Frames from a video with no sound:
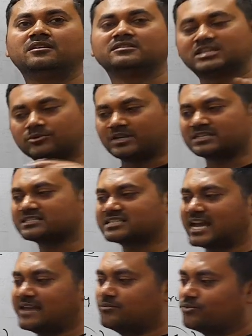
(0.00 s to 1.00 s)
There was a
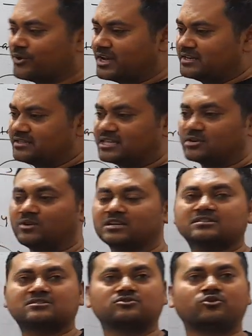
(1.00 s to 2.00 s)
time when there
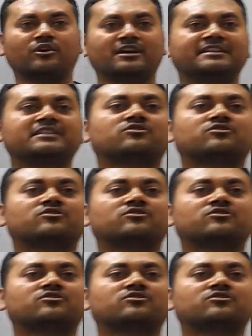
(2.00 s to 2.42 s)
was no any